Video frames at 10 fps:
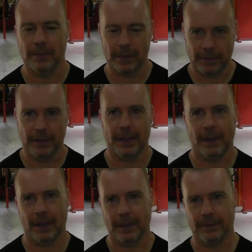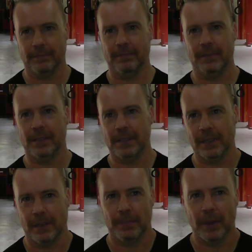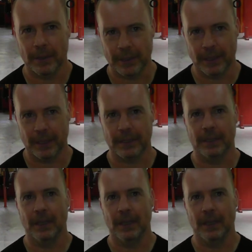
So for that, I sincerely apologize.